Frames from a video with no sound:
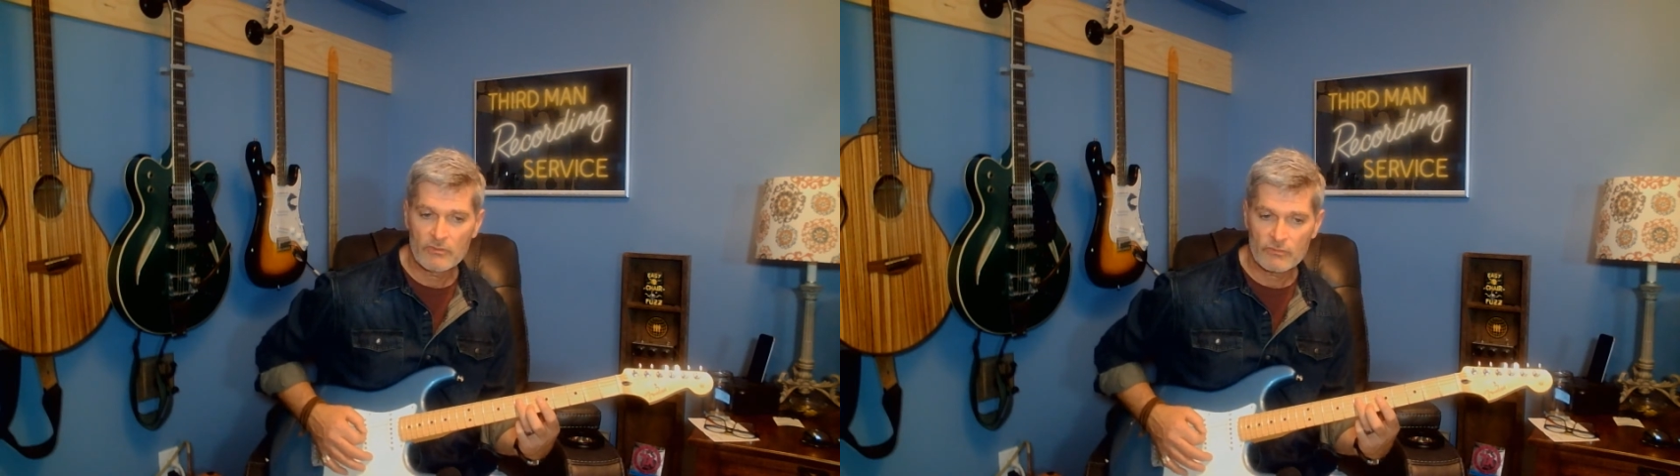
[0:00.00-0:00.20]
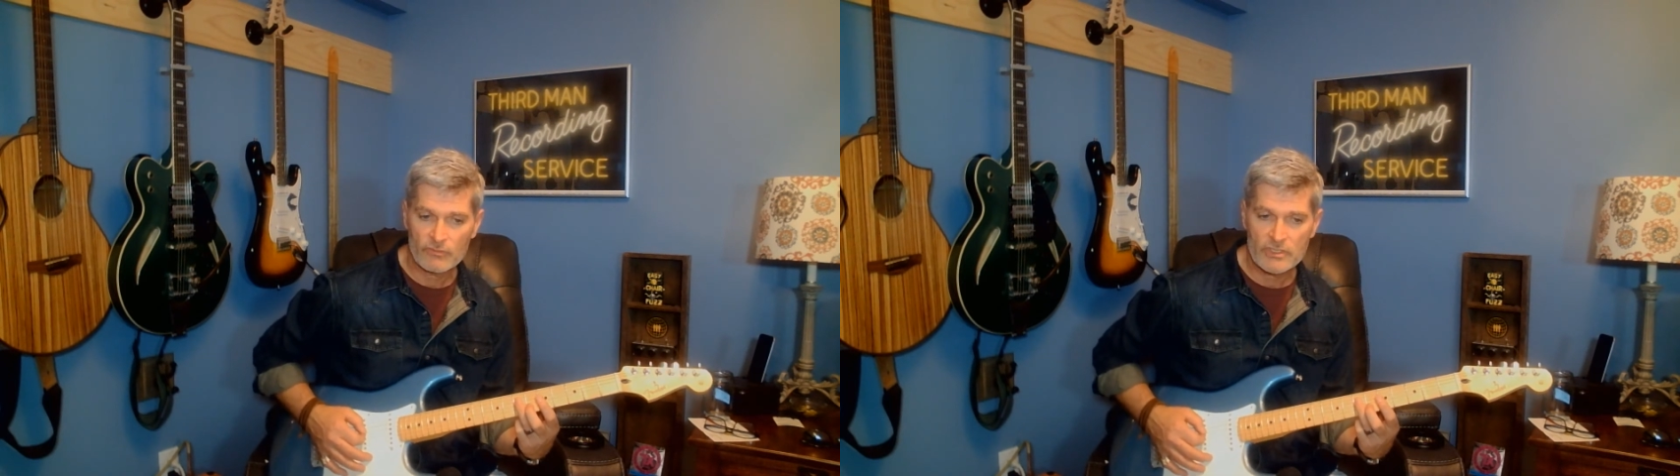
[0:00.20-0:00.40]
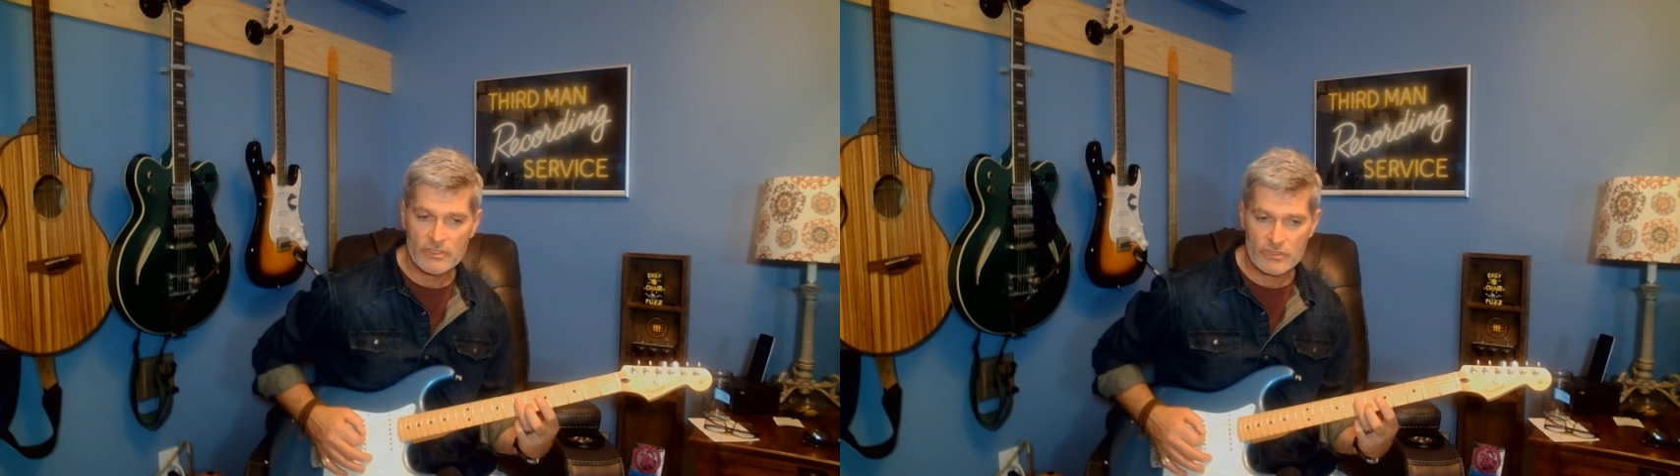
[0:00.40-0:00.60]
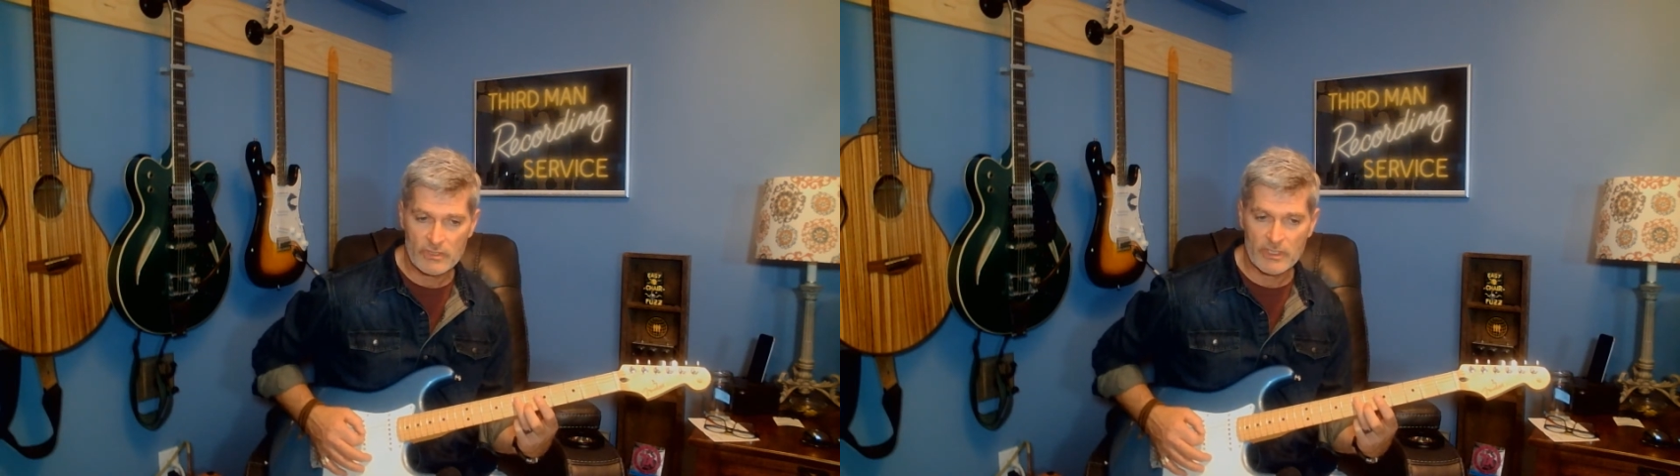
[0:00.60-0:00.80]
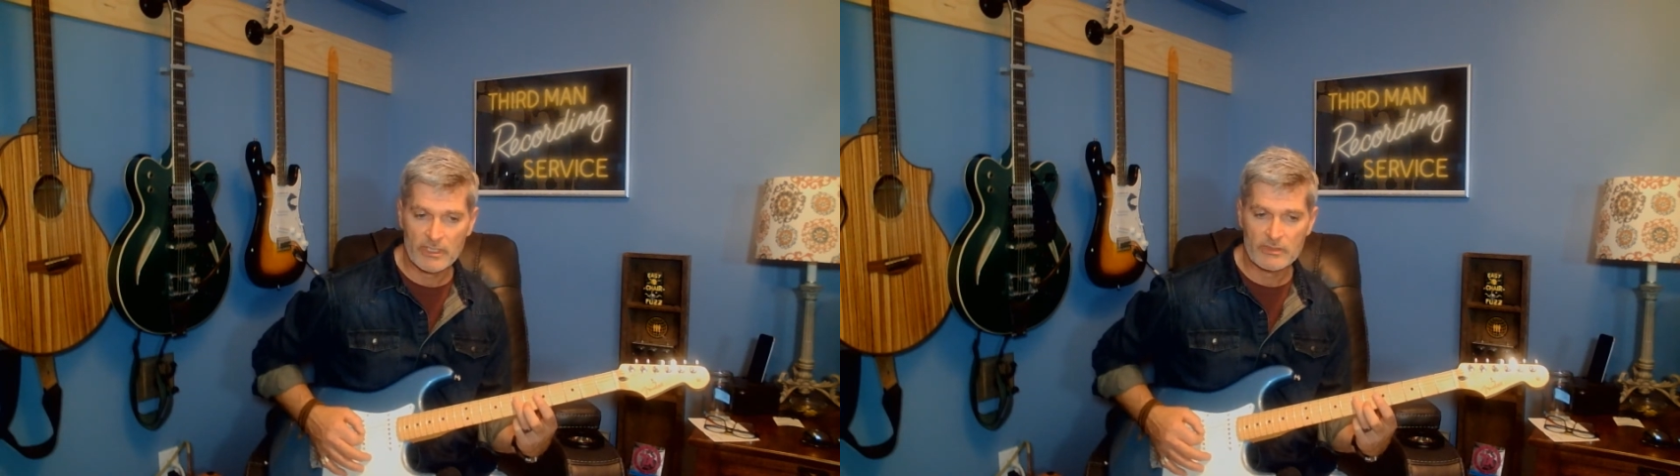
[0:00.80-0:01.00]
3
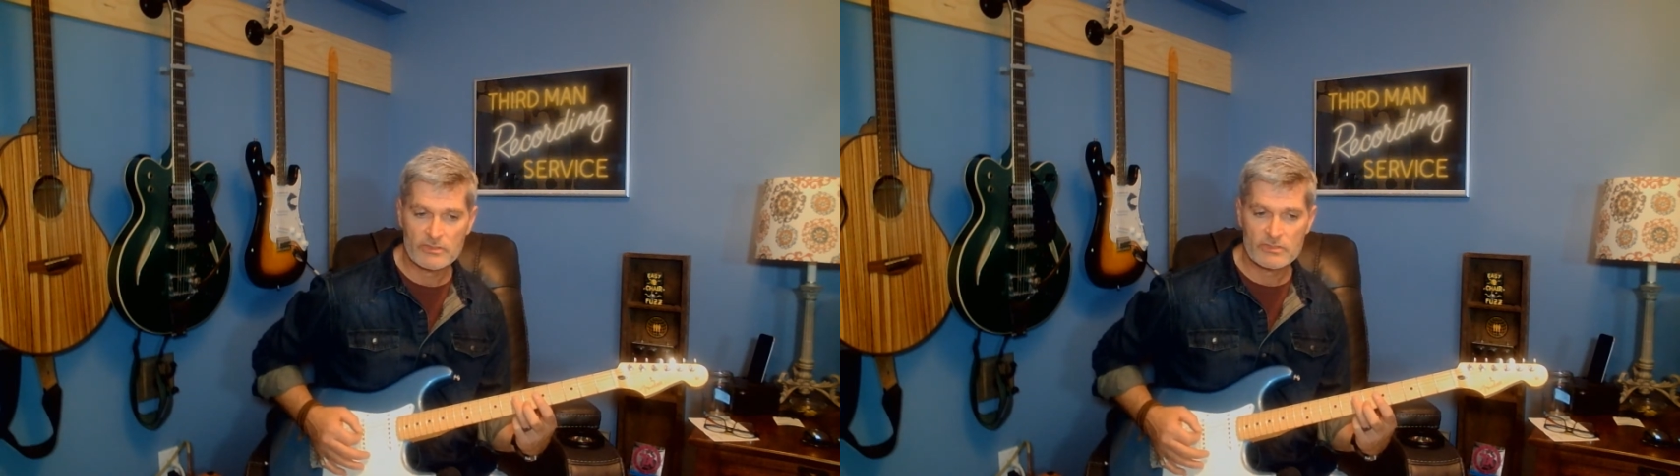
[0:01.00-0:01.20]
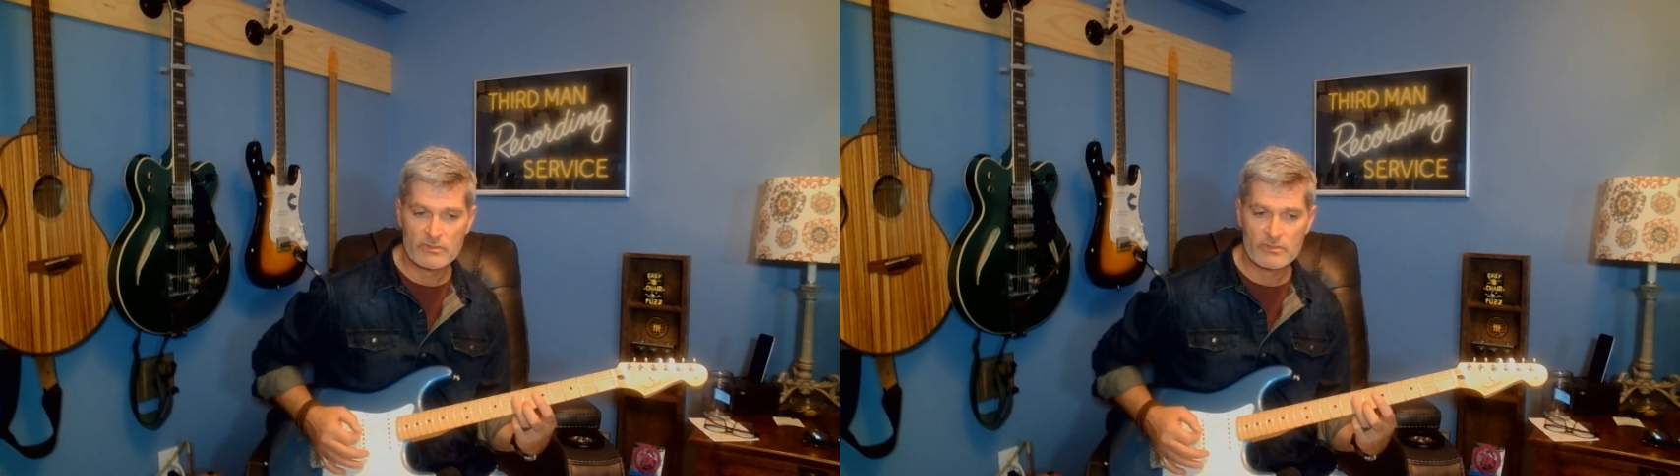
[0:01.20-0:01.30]
strings,